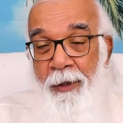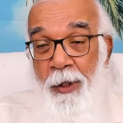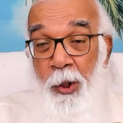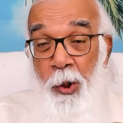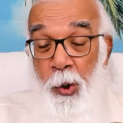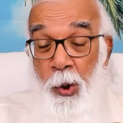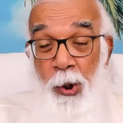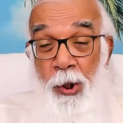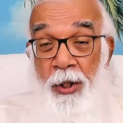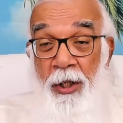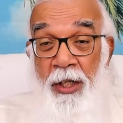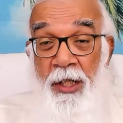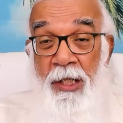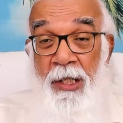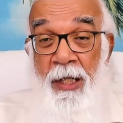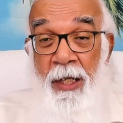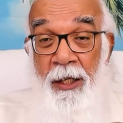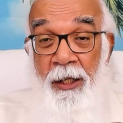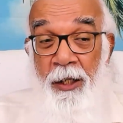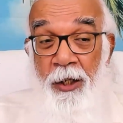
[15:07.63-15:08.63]

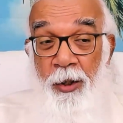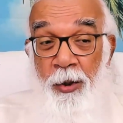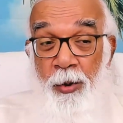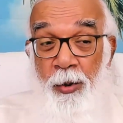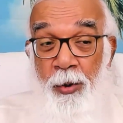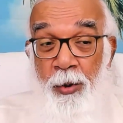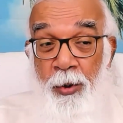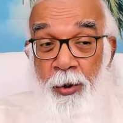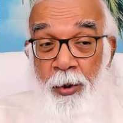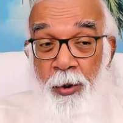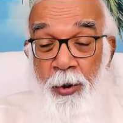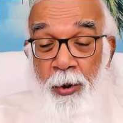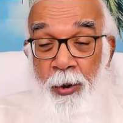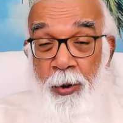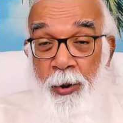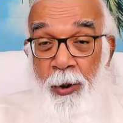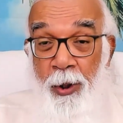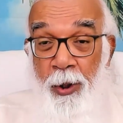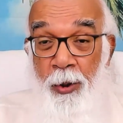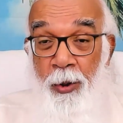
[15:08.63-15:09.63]
Goodness in you,
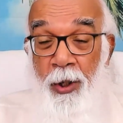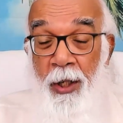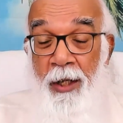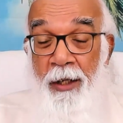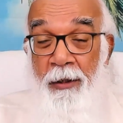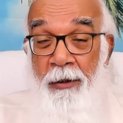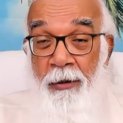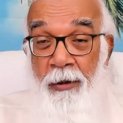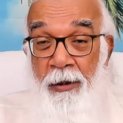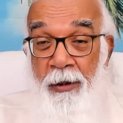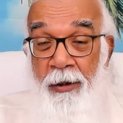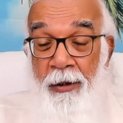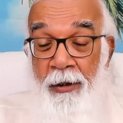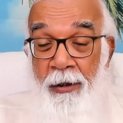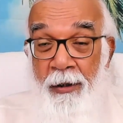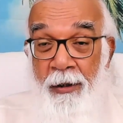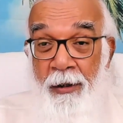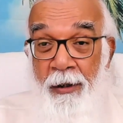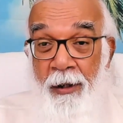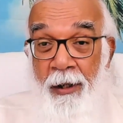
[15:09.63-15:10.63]
you are good.
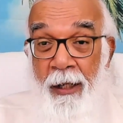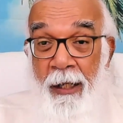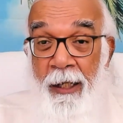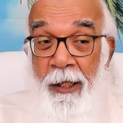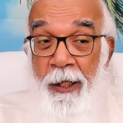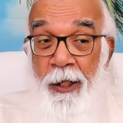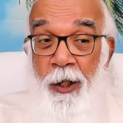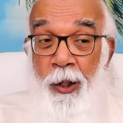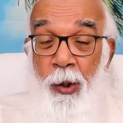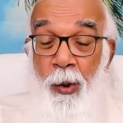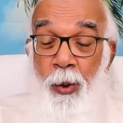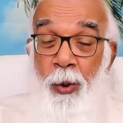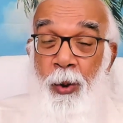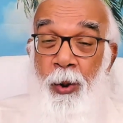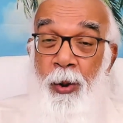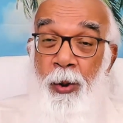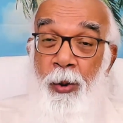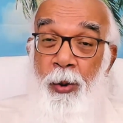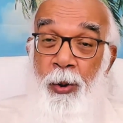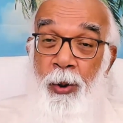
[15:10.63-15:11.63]

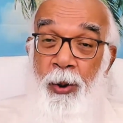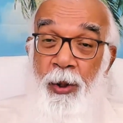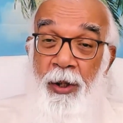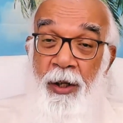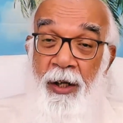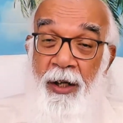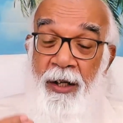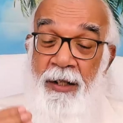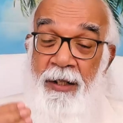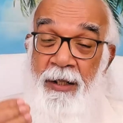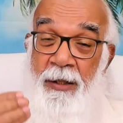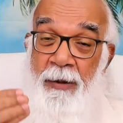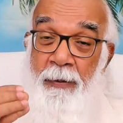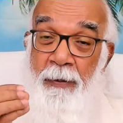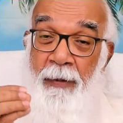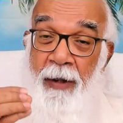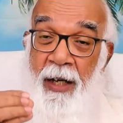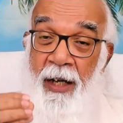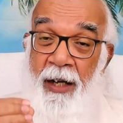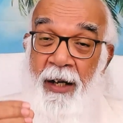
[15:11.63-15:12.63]
Your goodness
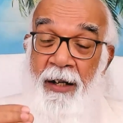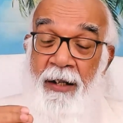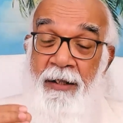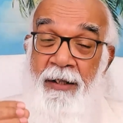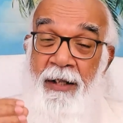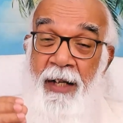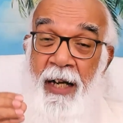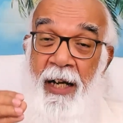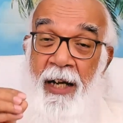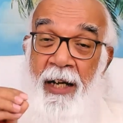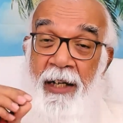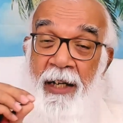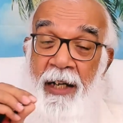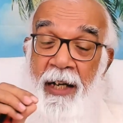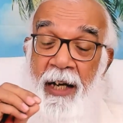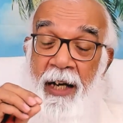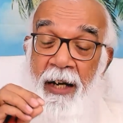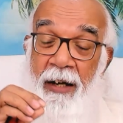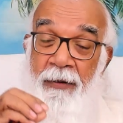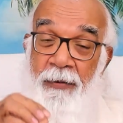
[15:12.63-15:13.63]
makes
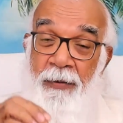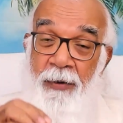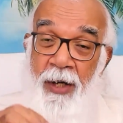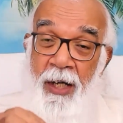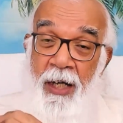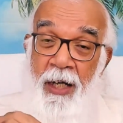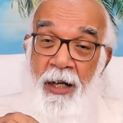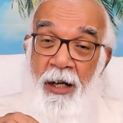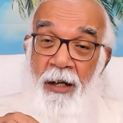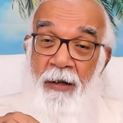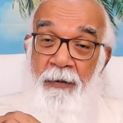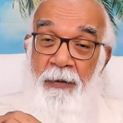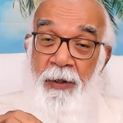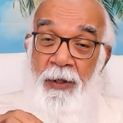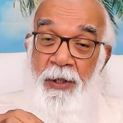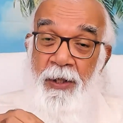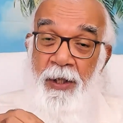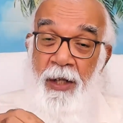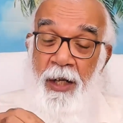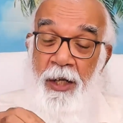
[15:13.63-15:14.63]
every
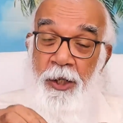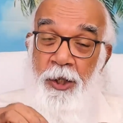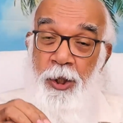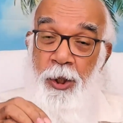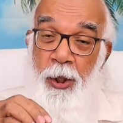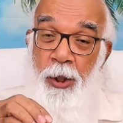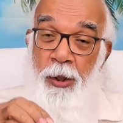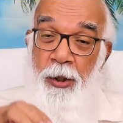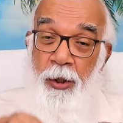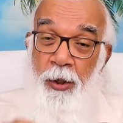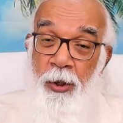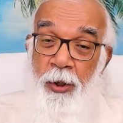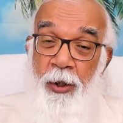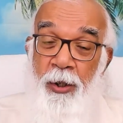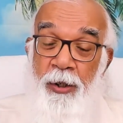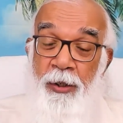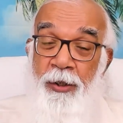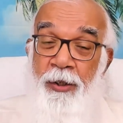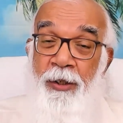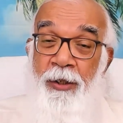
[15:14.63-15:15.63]
conversation
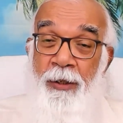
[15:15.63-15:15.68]
good.